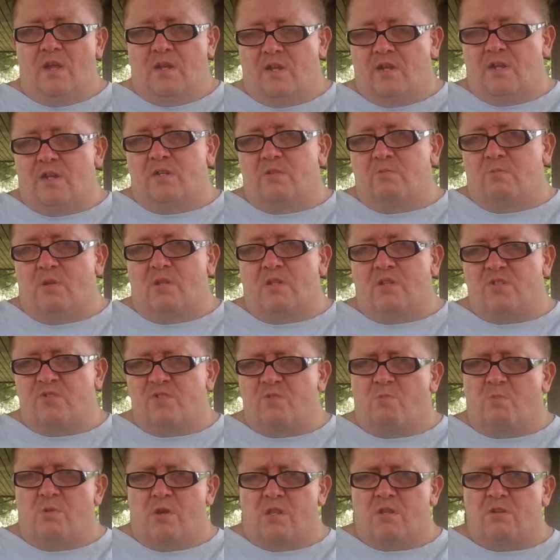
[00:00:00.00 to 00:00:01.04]
as well as
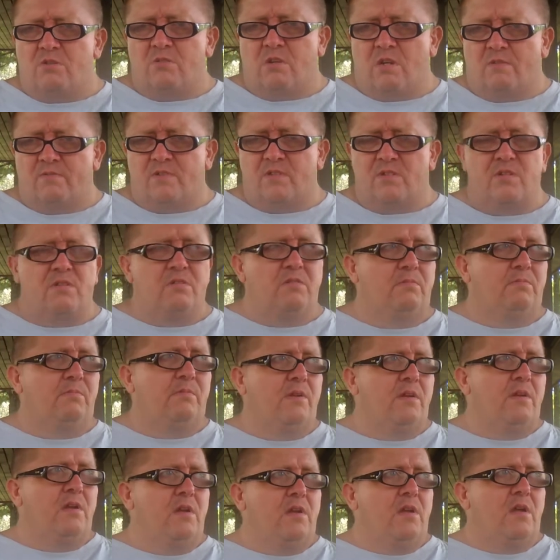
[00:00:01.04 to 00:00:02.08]
the weather service,
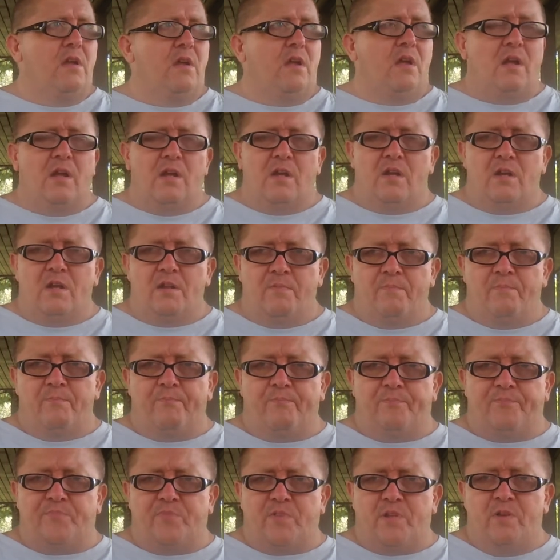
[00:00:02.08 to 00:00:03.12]
and
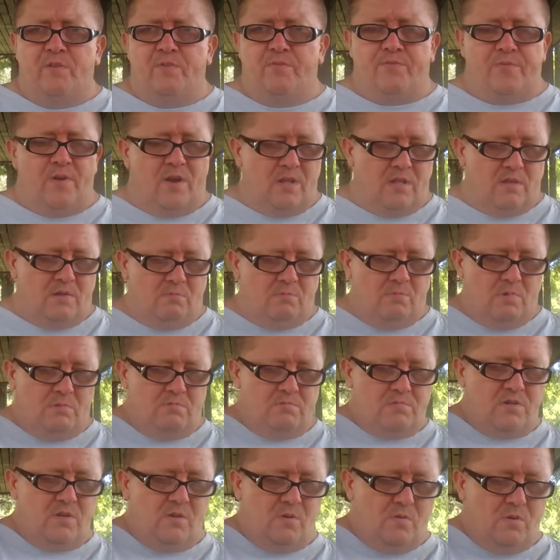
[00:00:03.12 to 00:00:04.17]
follow what
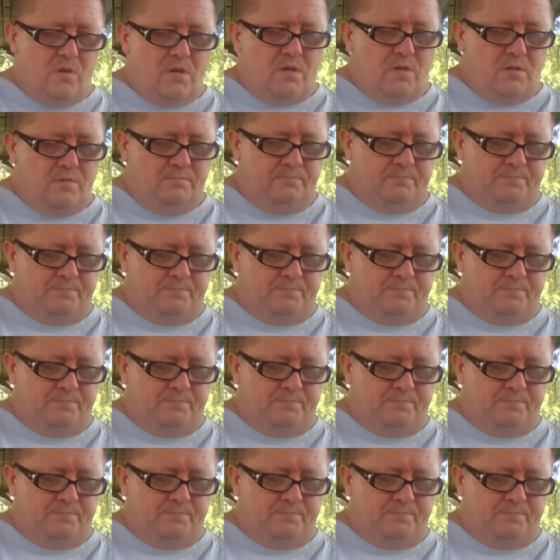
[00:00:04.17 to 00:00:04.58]
was going on.